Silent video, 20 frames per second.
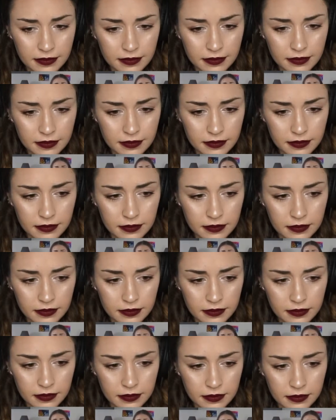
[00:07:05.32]
did the
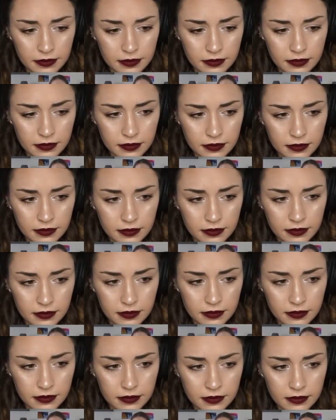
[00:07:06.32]
waterfalls, I thought it looked
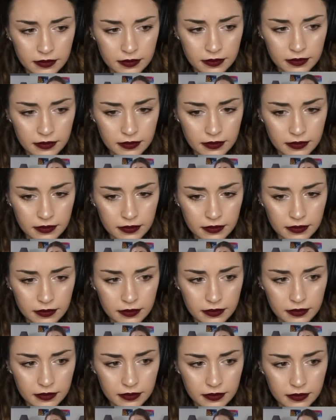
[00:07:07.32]
like a little weird
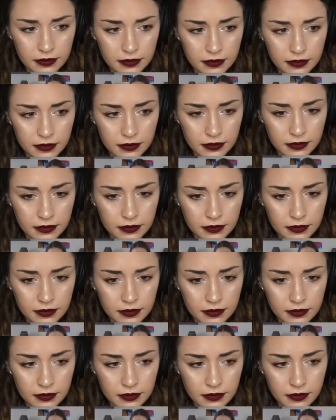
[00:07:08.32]
from the water
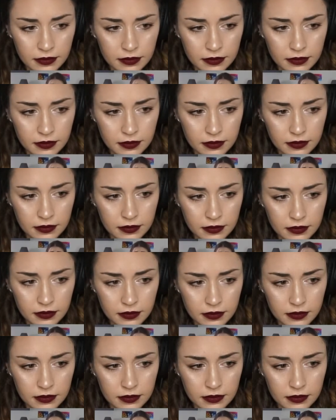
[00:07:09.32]
just coming from nowhere.